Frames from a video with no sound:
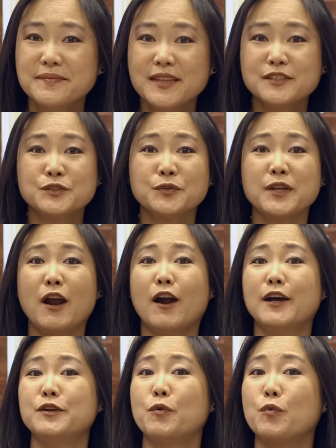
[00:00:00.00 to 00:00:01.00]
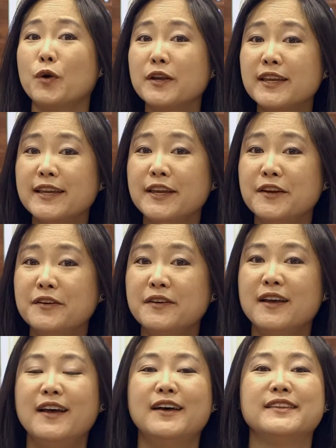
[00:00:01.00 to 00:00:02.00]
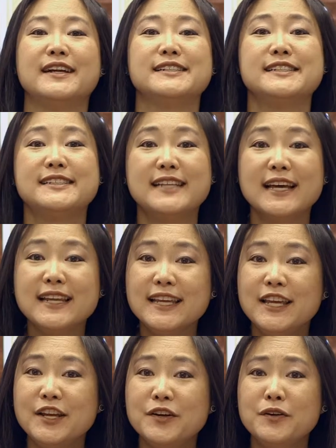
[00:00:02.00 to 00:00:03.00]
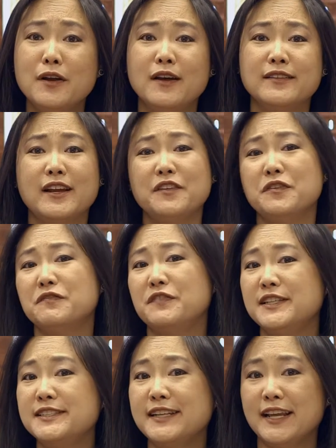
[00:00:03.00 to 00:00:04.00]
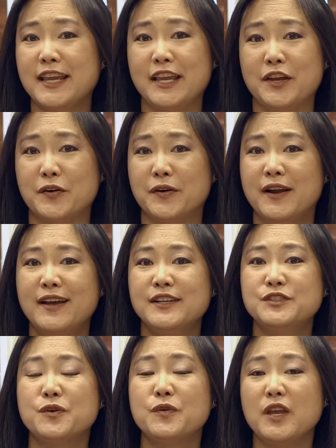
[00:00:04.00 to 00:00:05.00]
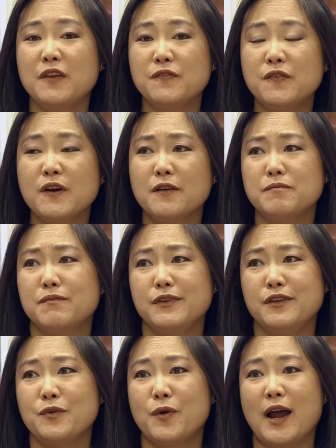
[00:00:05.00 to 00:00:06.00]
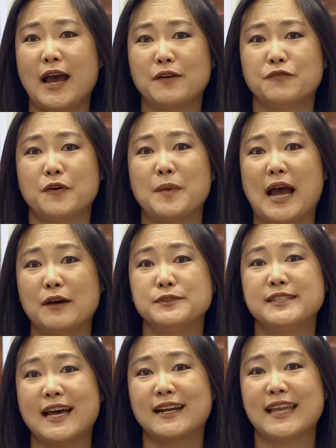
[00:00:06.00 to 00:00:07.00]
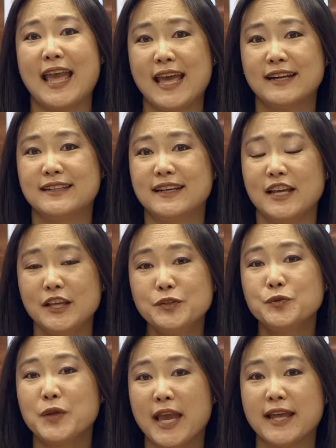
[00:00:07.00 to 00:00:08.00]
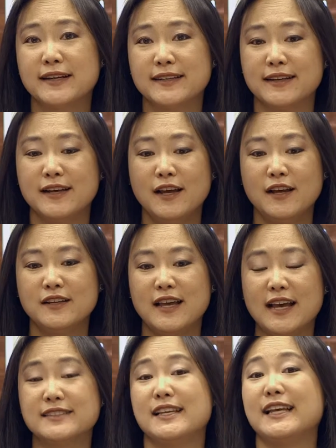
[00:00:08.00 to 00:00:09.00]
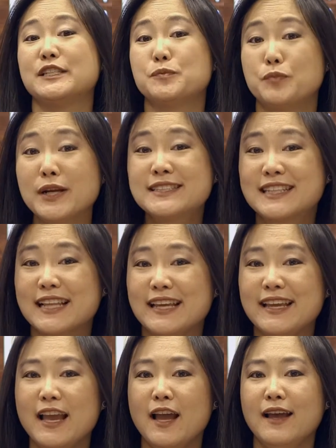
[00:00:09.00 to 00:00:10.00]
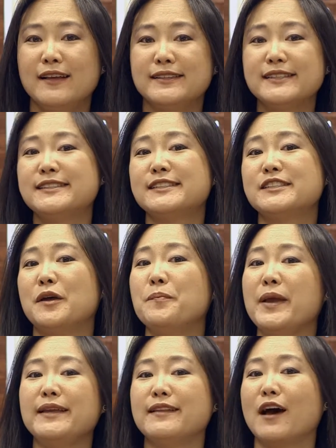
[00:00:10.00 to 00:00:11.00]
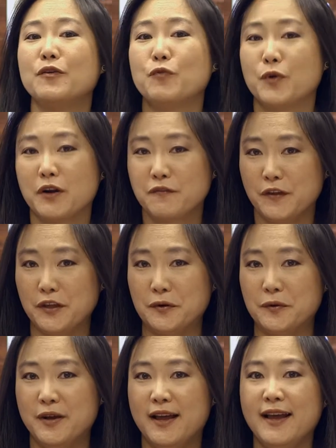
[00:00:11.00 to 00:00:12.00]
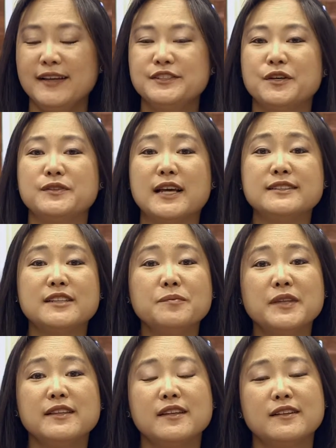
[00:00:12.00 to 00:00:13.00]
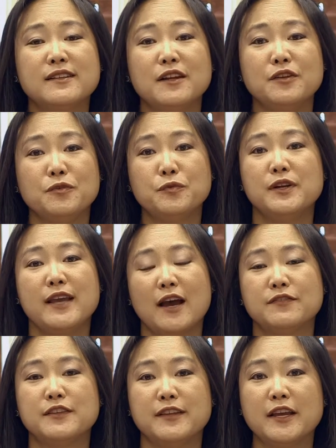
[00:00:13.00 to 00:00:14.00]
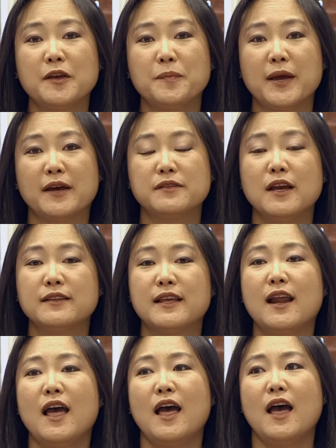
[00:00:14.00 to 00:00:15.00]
So they're either working here, they're studying here, they're even visiting here. So if you are from outside of Canada into Canada as expressly, this system may not work for you. So that's something that you really have to think about, that